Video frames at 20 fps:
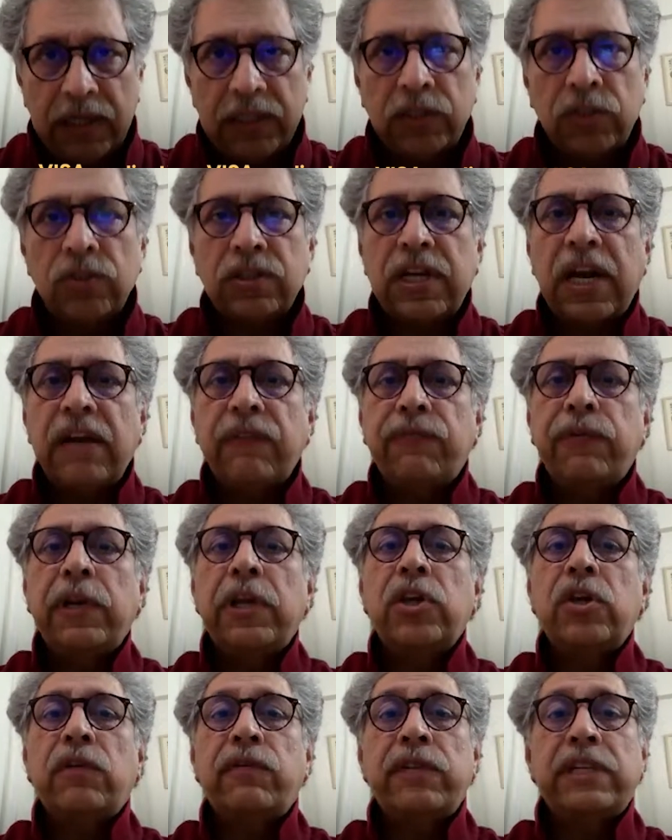is to start
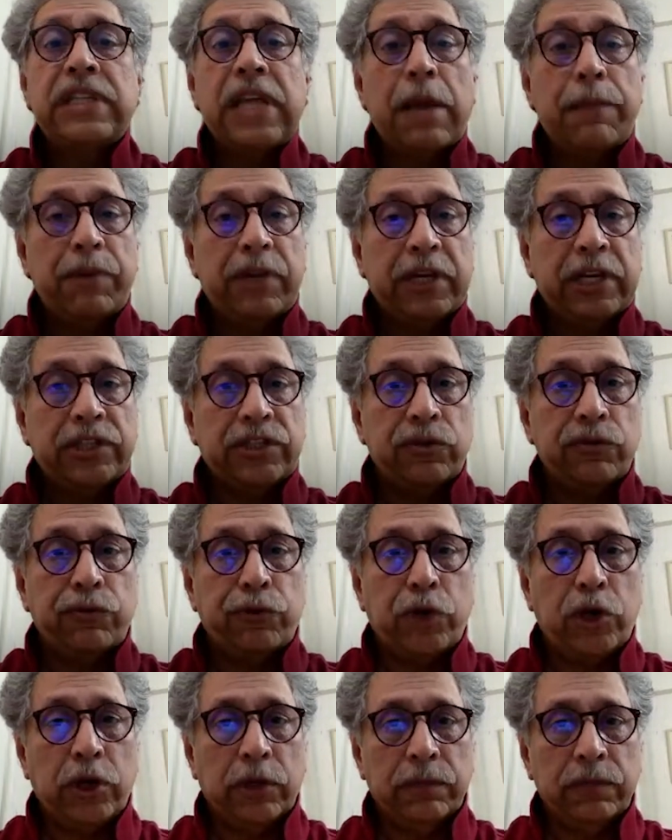filling your visa application
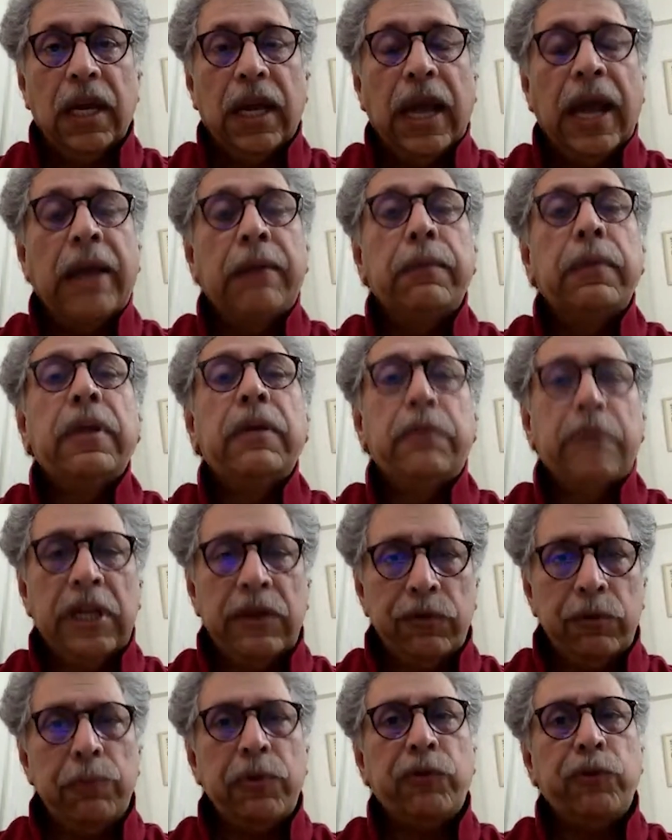form. And
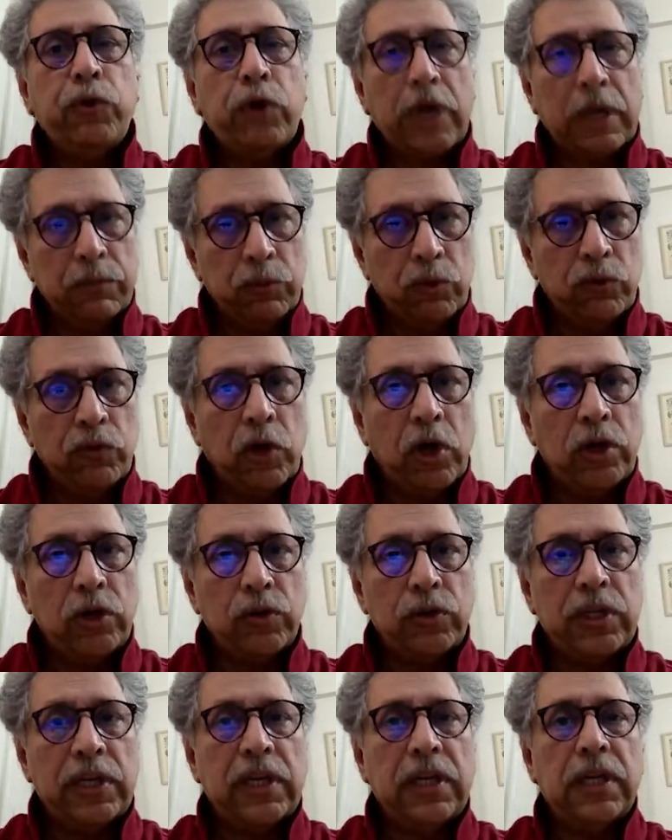even before I move on to
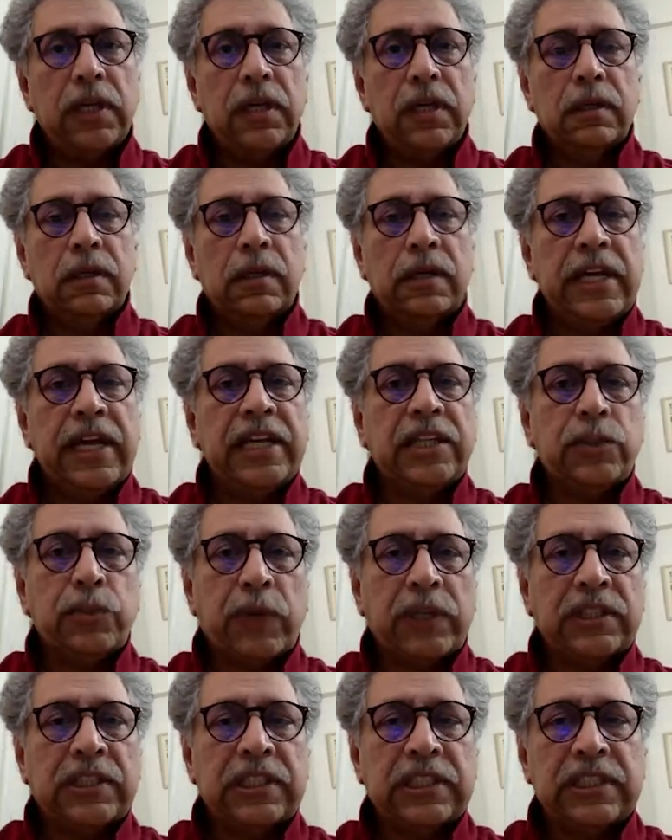the DS
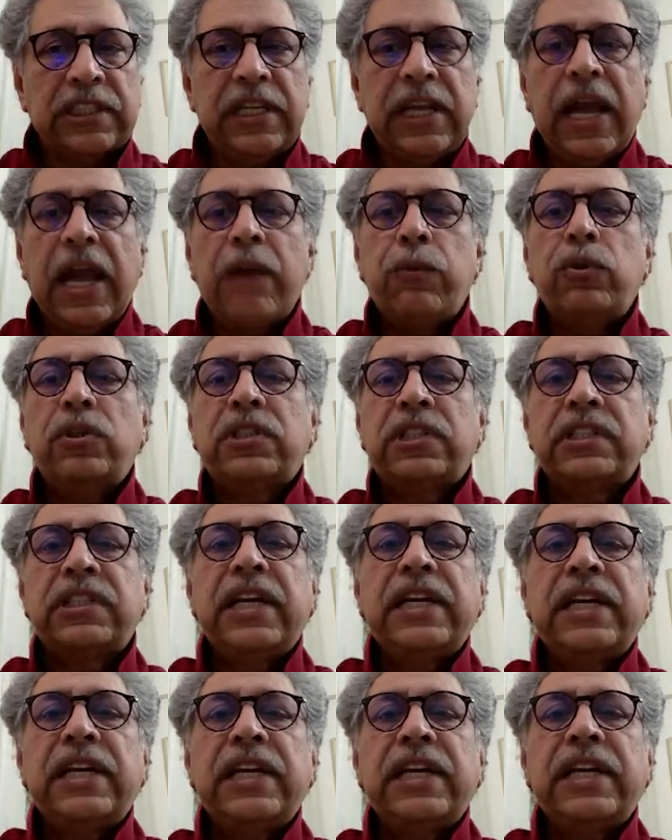160, I would
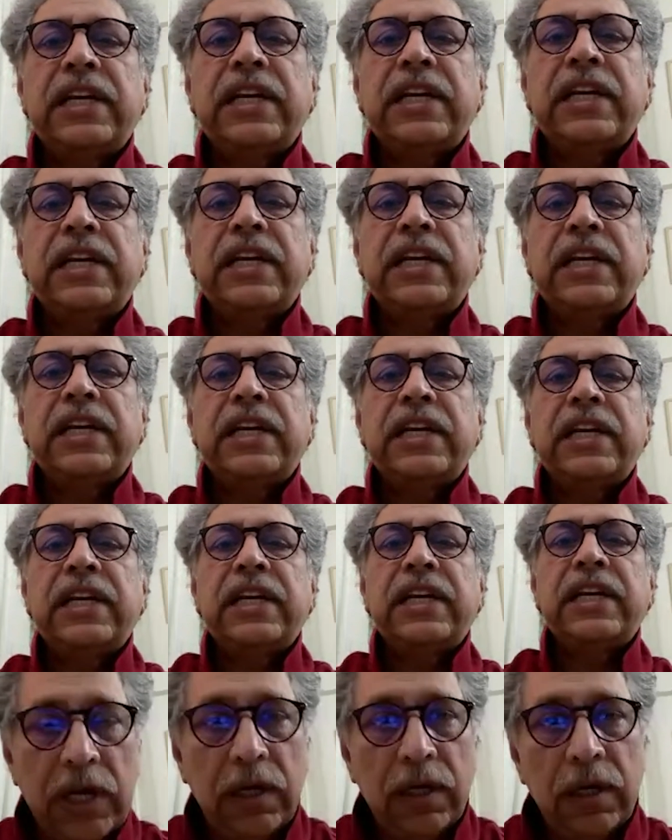suggest and recommend
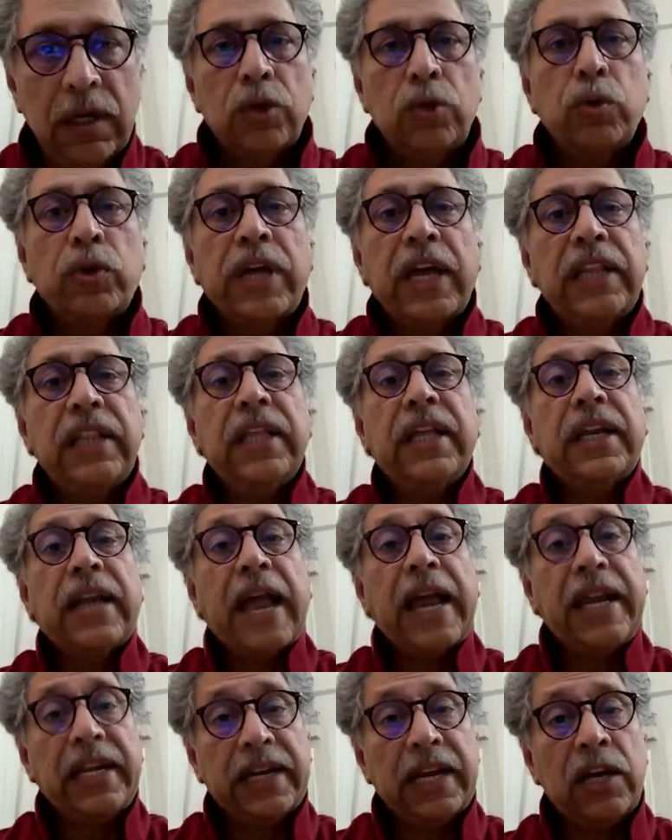everyone to get the
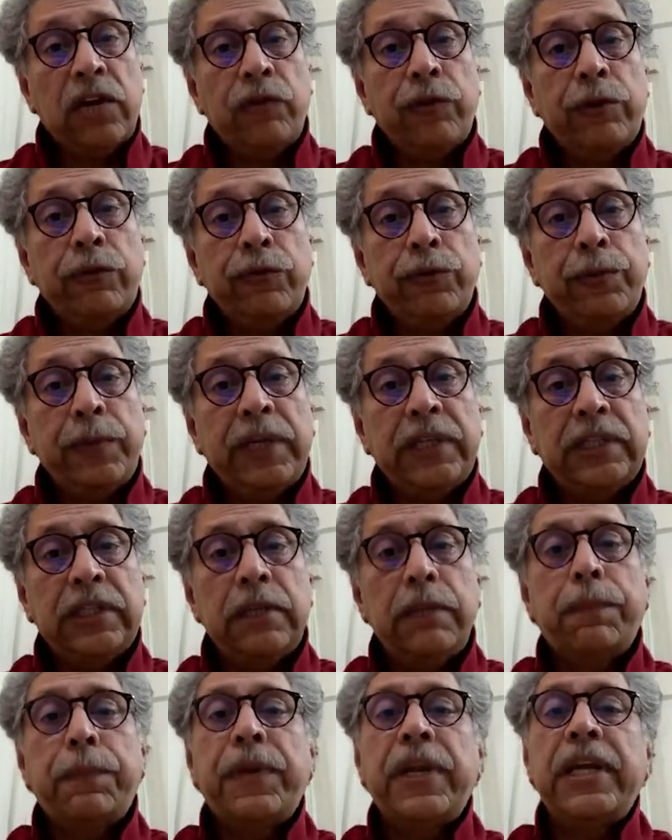right kind of
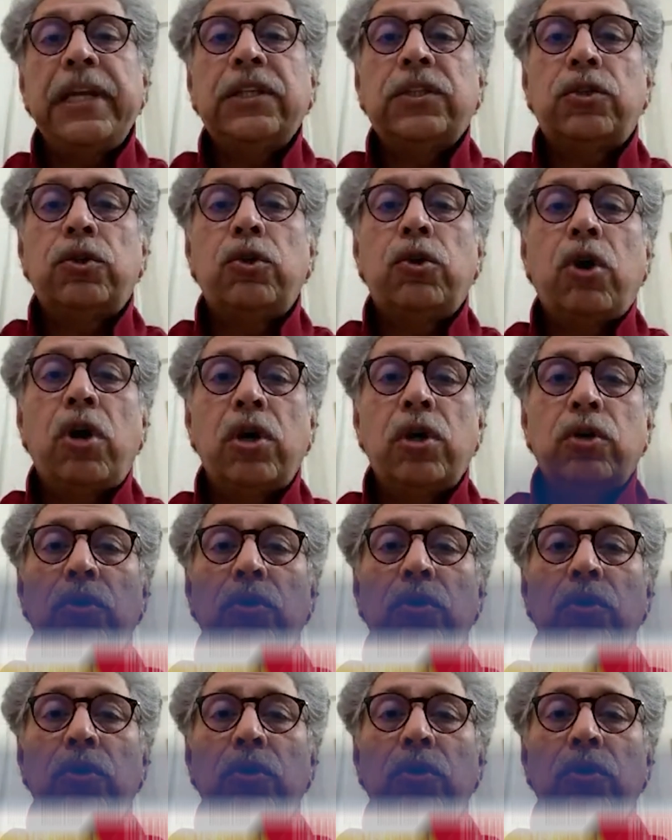information. Please go on